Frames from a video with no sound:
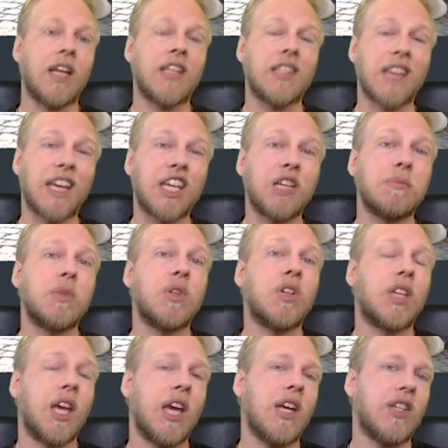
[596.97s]
It's that
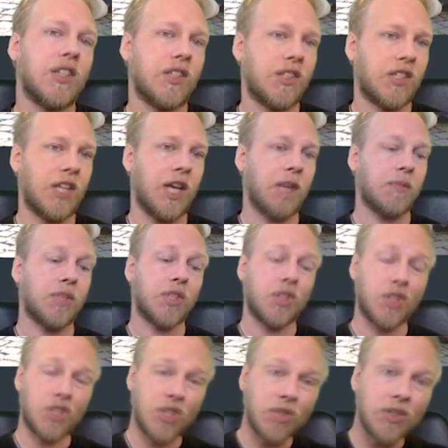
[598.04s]
communication step. So
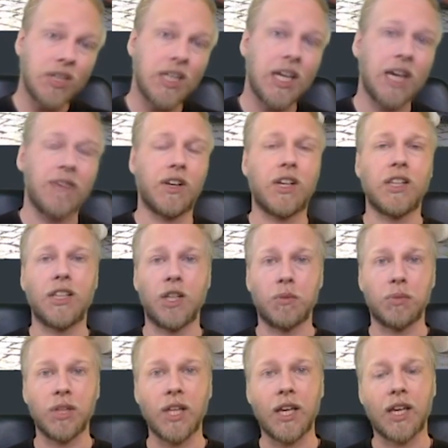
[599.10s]
you need to have a clear
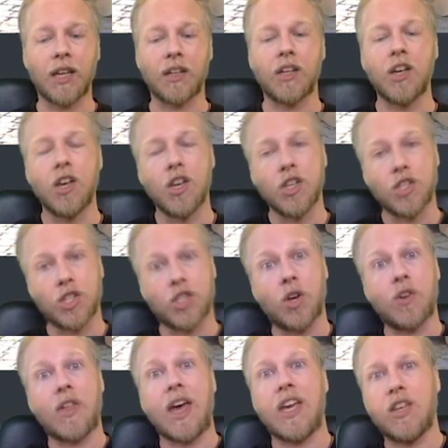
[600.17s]
plan
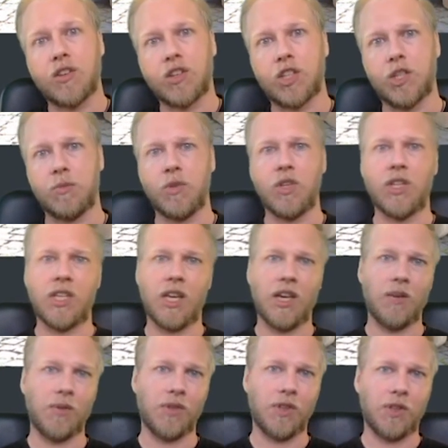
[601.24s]
so that you can
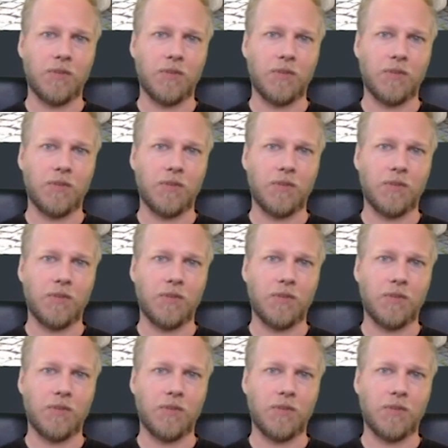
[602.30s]
communicate with other